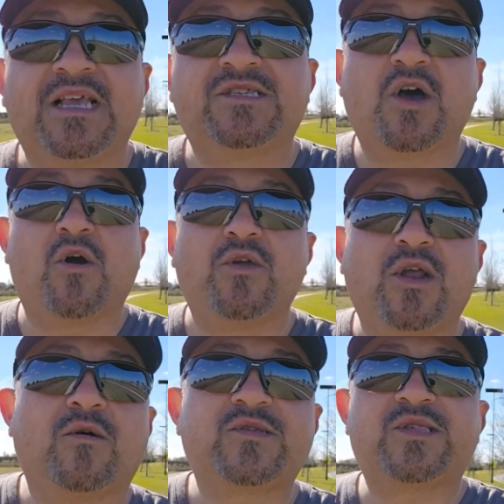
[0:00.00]
So, you
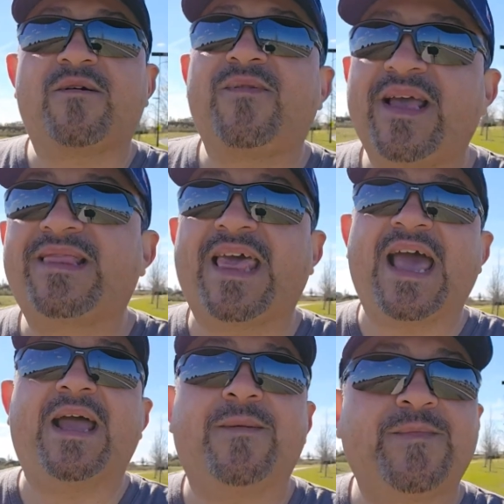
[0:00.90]
know, stuff like
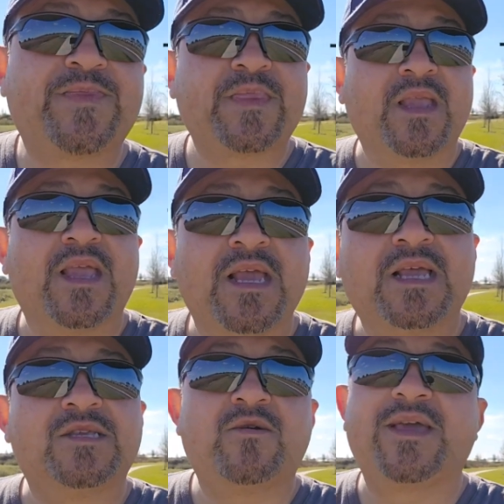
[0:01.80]
that.
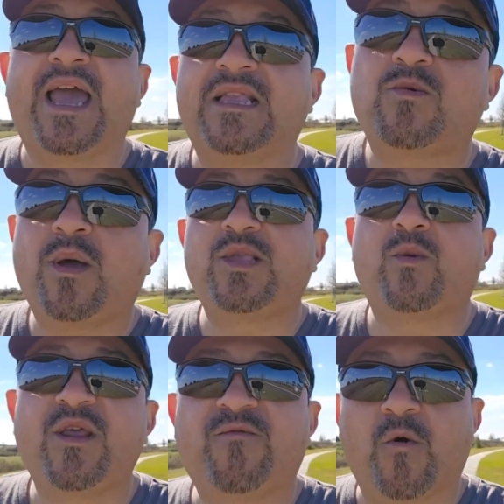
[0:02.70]
So again,
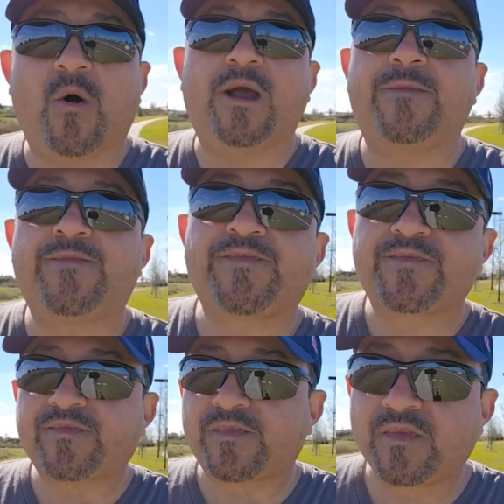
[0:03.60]
2024,
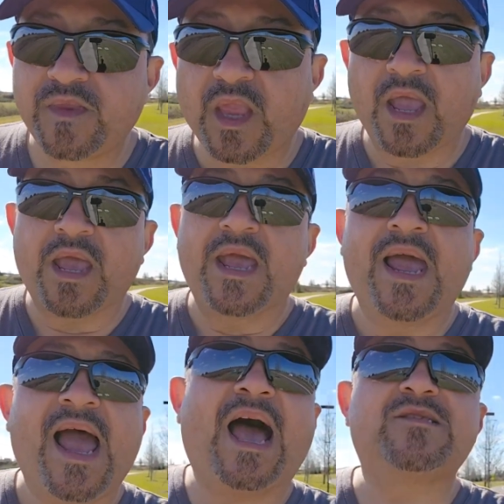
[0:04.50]

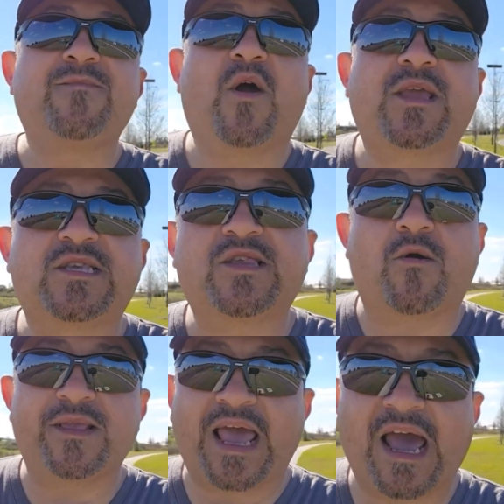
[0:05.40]
housing market
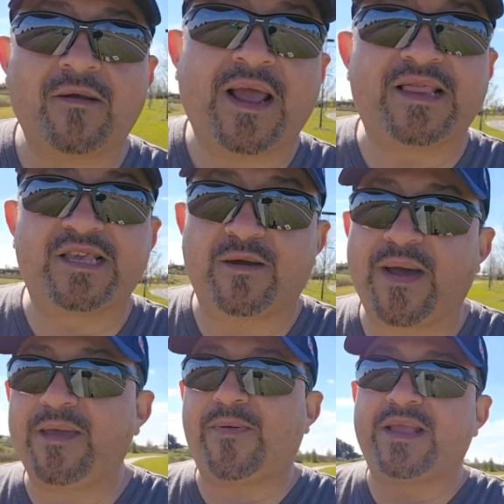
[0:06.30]
slowing down. And these are
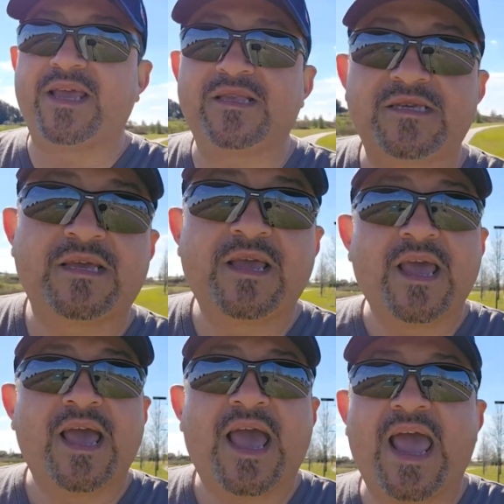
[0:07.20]
my opinions.
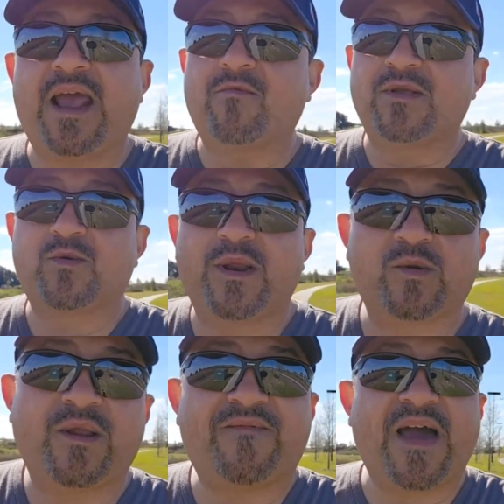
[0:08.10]
And when
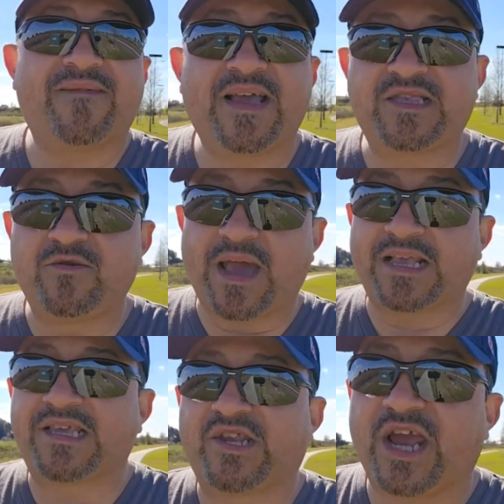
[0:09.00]
2025 hits, you
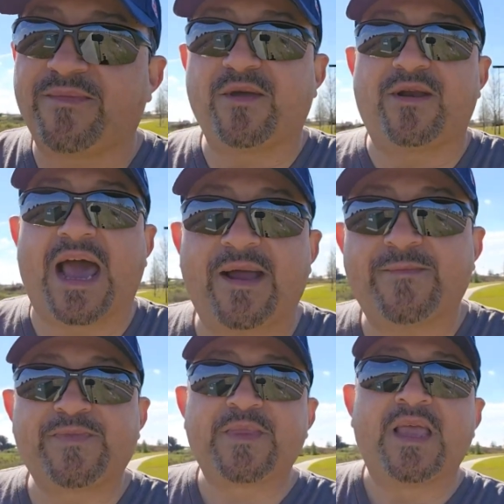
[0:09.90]
guys can check me or not.
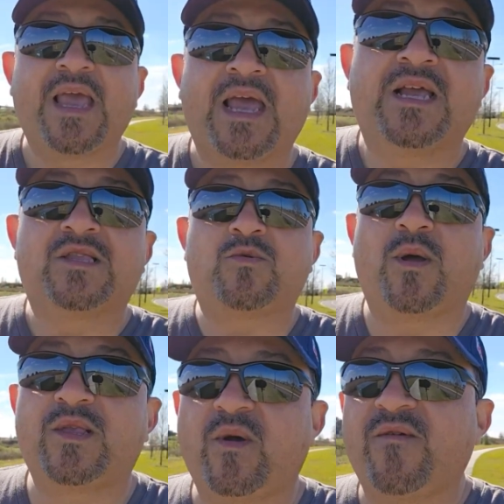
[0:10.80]

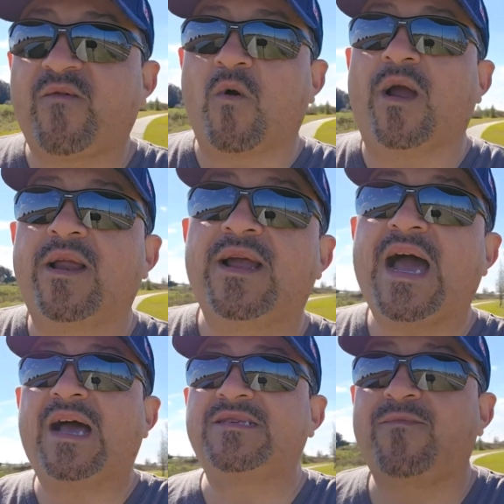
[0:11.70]
2024,
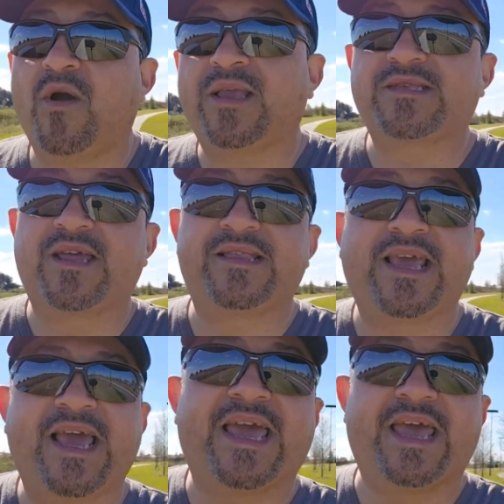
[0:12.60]
housing market is going
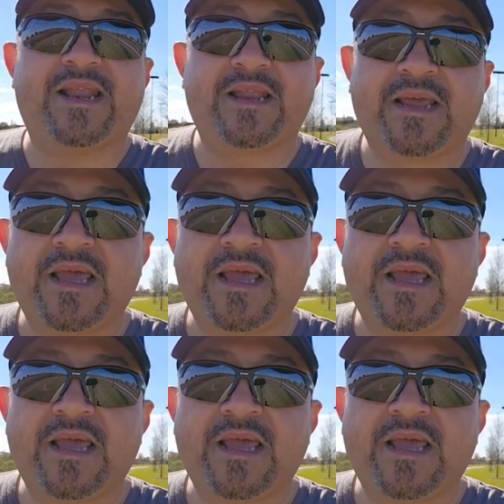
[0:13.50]
to take a hit.